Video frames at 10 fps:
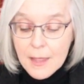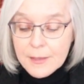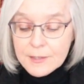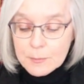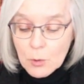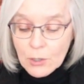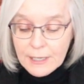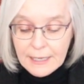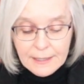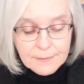This
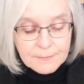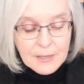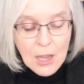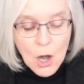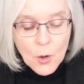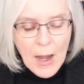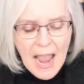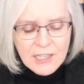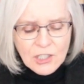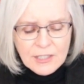morning, her
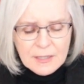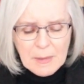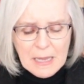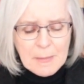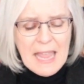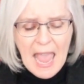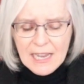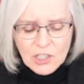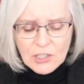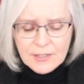actions make me
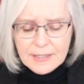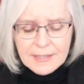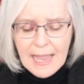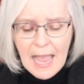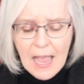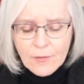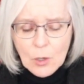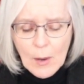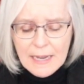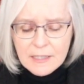anxious as I have
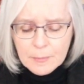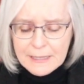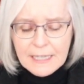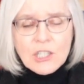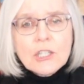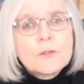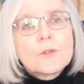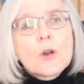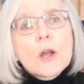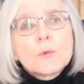no explanation
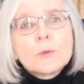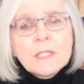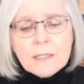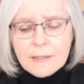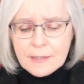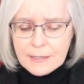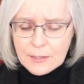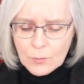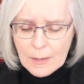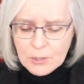for our routine's
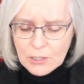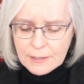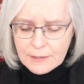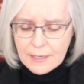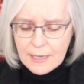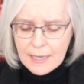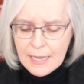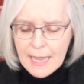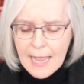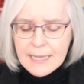disruption,
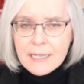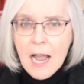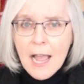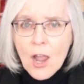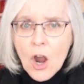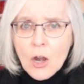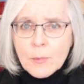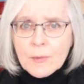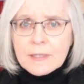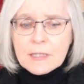and I
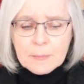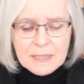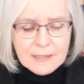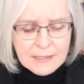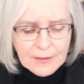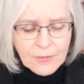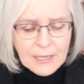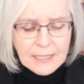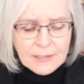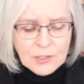harbor the
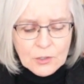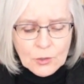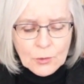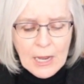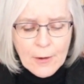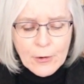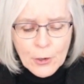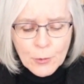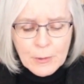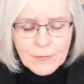specific concern of
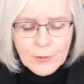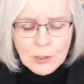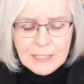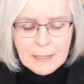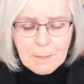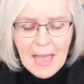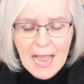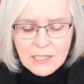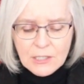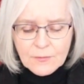her reverting
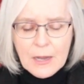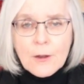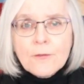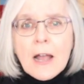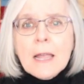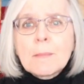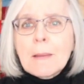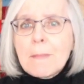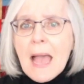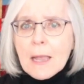back to verifying my
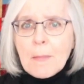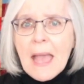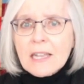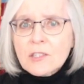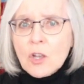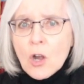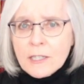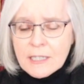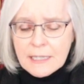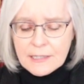backpack's
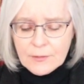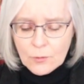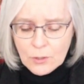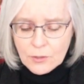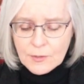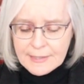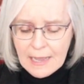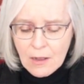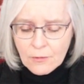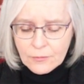contents for
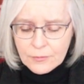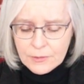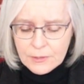herself.